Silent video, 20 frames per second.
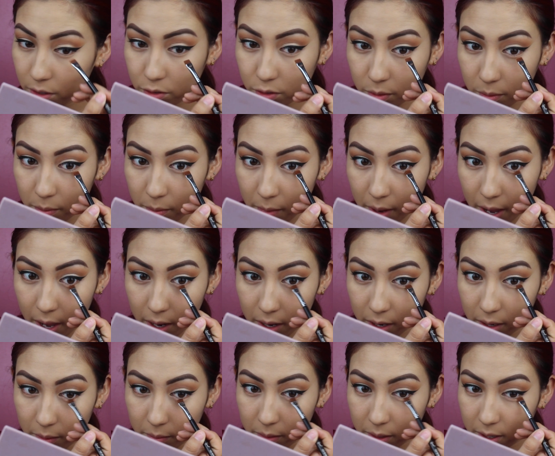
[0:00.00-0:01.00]

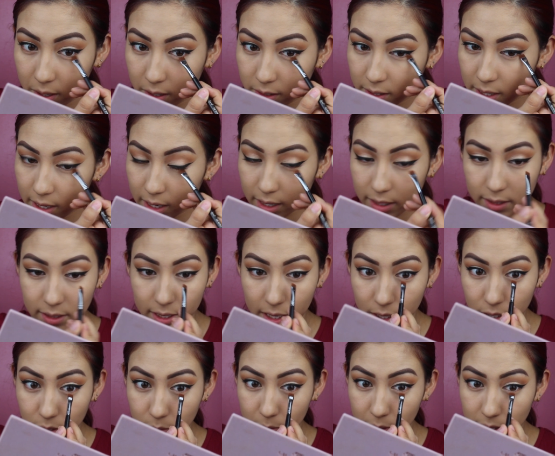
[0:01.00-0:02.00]
dramatic because like I
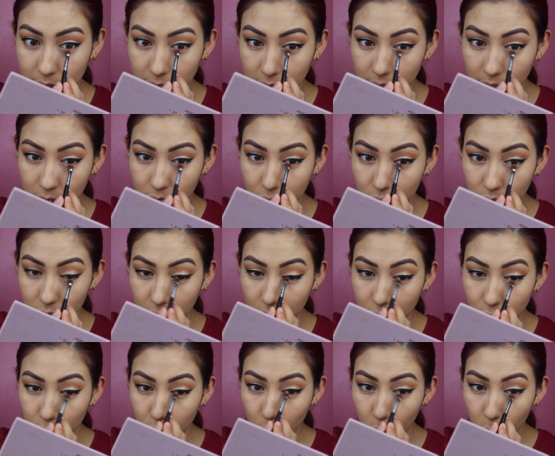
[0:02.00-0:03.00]
said, it's basically just a
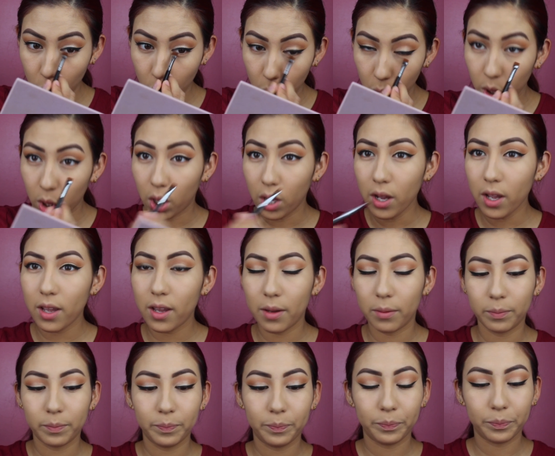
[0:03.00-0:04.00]
school
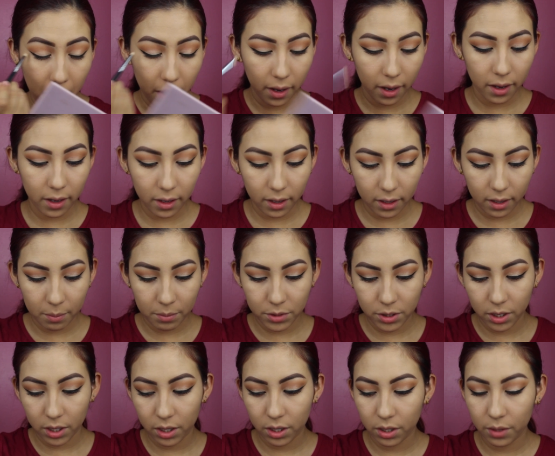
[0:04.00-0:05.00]
look. Okay, and I'm
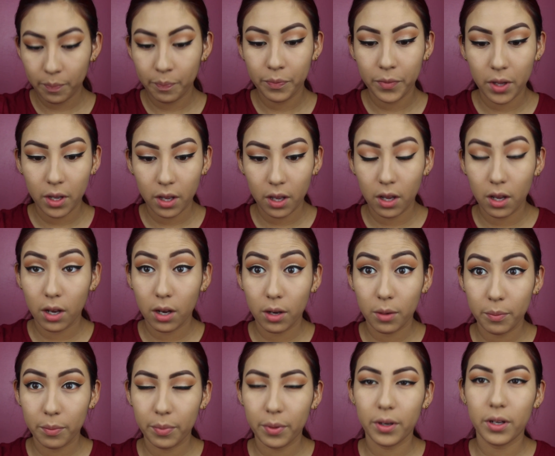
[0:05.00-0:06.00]
just gonna
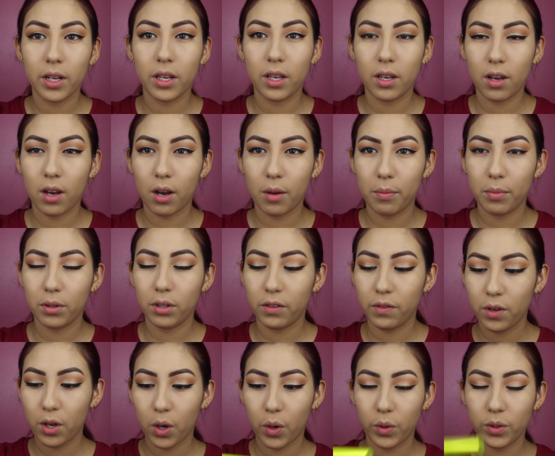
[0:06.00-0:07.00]
put a couple
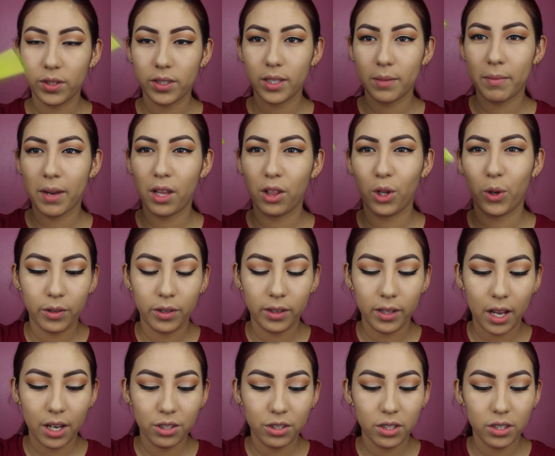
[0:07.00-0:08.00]
of coats in my lower
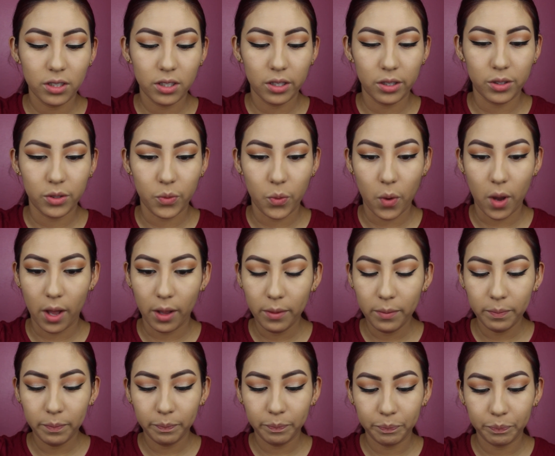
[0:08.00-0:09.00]
lashes as
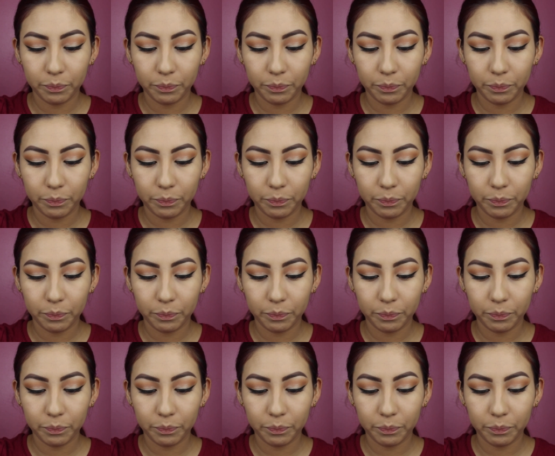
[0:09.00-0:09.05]
well.